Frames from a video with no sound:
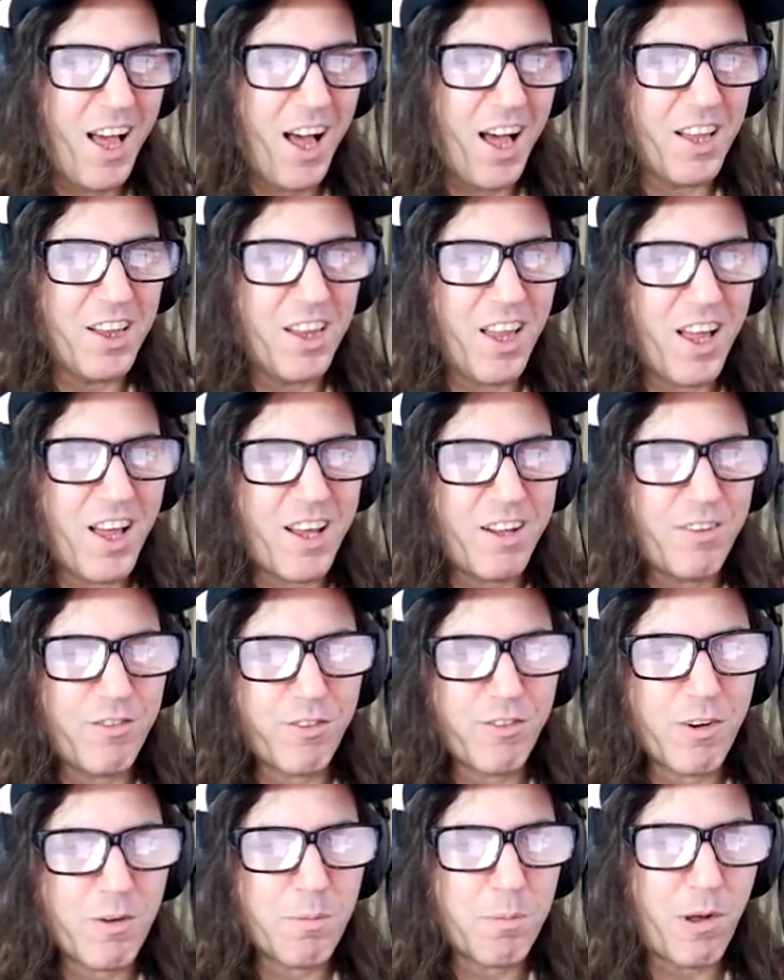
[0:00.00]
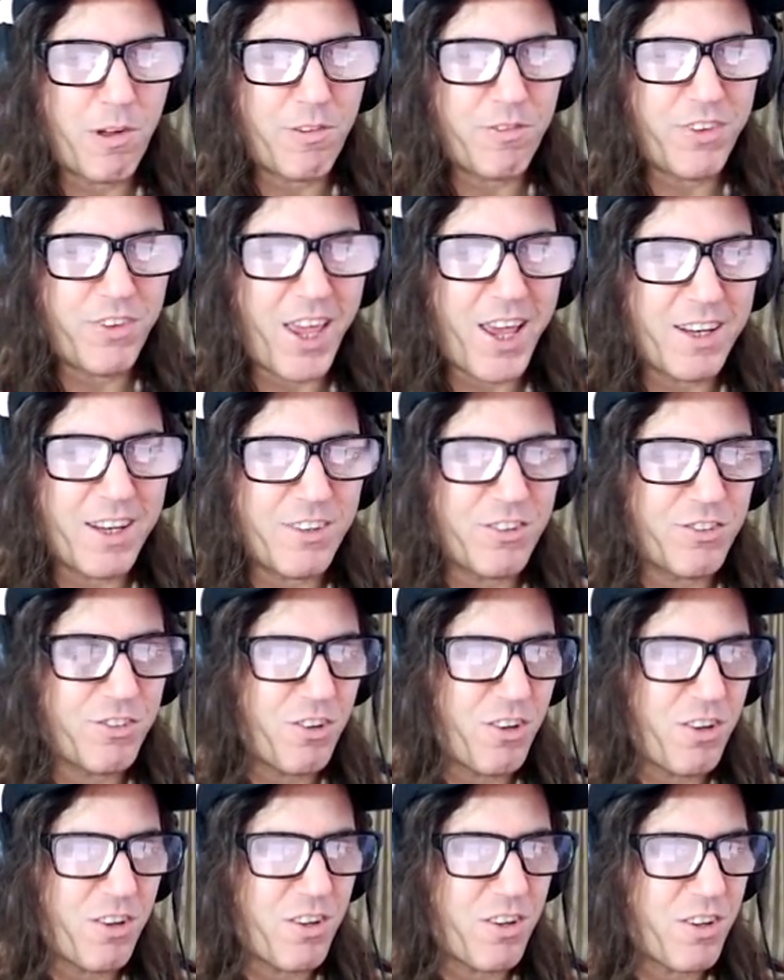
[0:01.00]
A line from Puff Daddy's
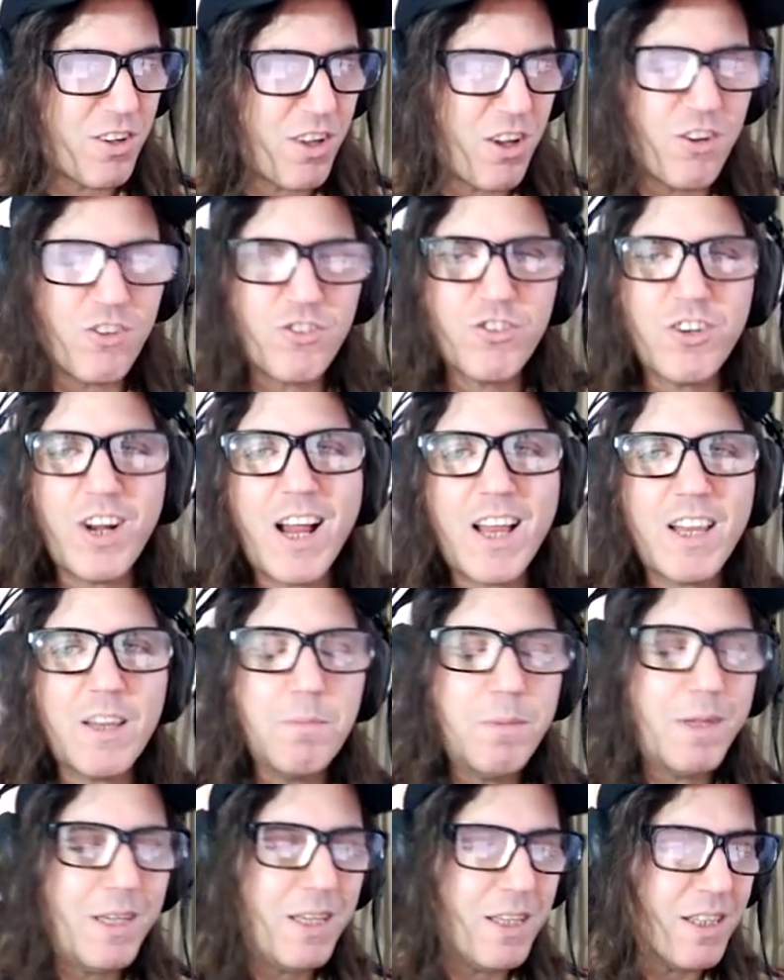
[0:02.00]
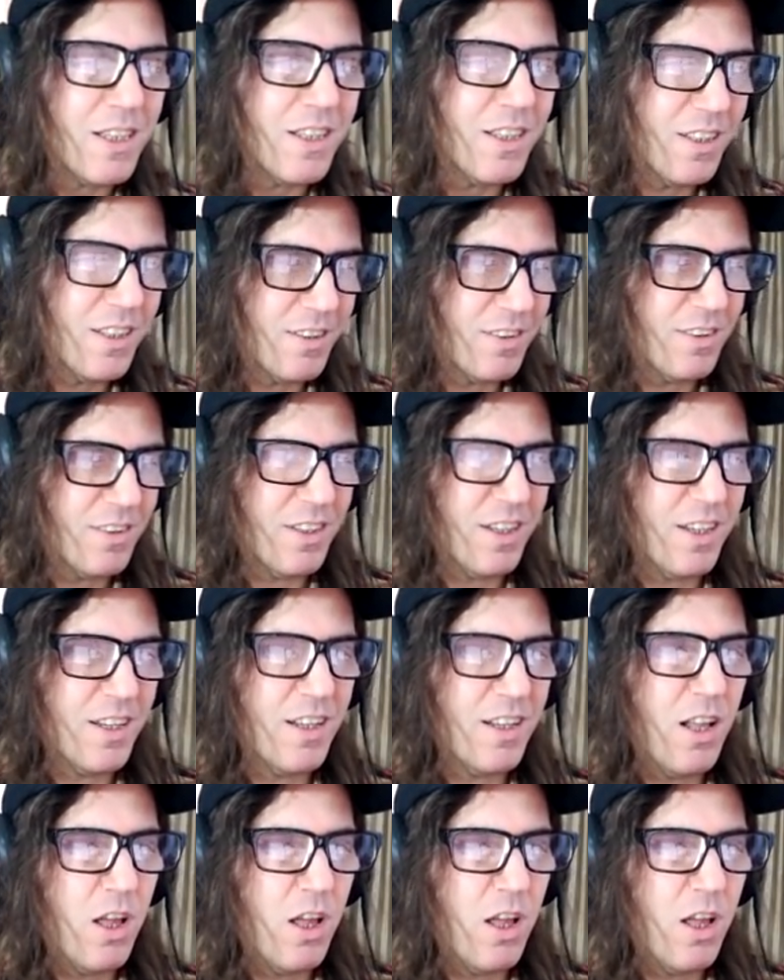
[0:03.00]
song, one hundred dollar Bill. Right?